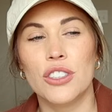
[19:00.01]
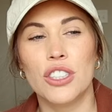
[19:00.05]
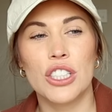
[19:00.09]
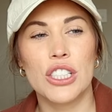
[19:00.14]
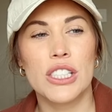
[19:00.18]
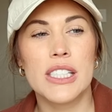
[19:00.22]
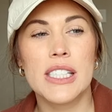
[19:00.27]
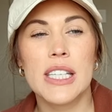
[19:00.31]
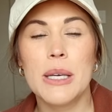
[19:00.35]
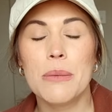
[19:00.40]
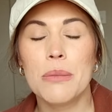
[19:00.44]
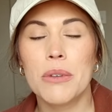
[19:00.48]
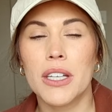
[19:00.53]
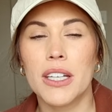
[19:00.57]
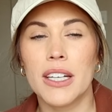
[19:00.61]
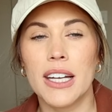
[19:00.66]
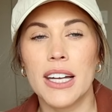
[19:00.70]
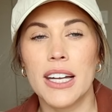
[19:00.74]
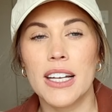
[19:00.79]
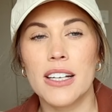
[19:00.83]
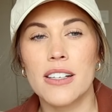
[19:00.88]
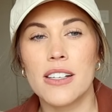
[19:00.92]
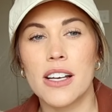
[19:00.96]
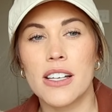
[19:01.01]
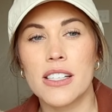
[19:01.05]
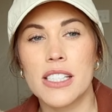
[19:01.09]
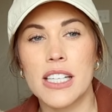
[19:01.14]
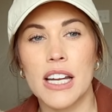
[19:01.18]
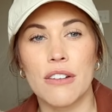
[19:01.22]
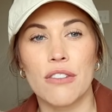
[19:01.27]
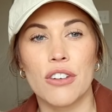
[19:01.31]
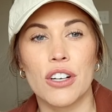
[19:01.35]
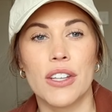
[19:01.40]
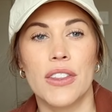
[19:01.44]
just deep clean, dust
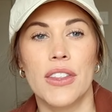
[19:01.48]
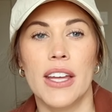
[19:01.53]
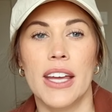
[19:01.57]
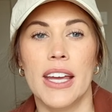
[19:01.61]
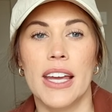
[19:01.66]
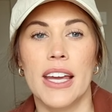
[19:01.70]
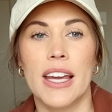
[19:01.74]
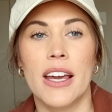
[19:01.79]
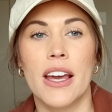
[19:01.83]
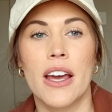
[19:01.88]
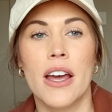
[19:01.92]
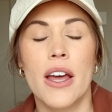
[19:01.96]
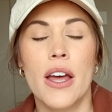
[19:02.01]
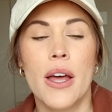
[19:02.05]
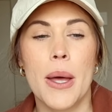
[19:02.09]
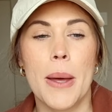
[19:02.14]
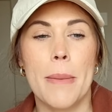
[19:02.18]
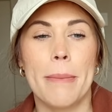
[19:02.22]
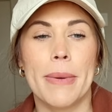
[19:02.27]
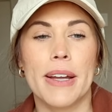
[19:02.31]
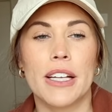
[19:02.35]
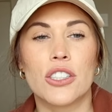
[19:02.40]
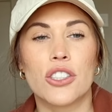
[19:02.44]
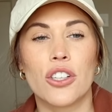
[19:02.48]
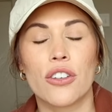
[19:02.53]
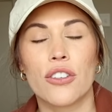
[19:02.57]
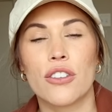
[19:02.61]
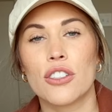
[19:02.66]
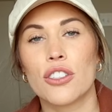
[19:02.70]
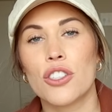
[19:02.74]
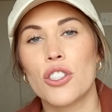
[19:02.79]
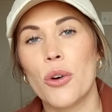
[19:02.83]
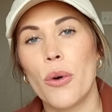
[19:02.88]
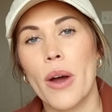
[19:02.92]
everything, make sure
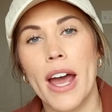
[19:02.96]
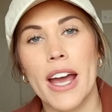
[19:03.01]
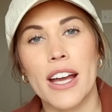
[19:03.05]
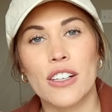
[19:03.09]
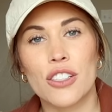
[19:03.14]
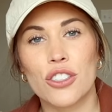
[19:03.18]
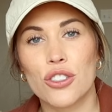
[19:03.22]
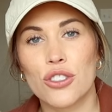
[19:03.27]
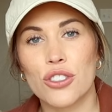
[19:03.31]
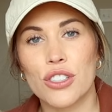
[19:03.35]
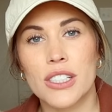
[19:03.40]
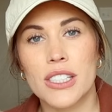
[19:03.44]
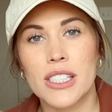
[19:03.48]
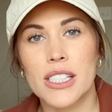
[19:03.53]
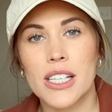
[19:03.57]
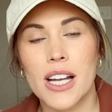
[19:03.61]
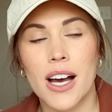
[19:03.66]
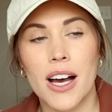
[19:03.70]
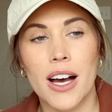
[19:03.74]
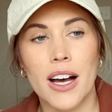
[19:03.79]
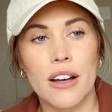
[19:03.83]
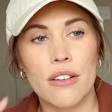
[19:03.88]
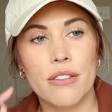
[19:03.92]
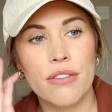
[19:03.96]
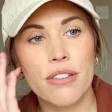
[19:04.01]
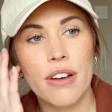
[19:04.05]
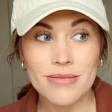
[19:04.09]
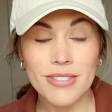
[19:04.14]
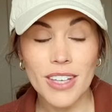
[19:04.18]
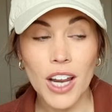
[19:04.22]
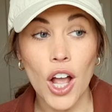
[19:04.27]
there's no extra stuff.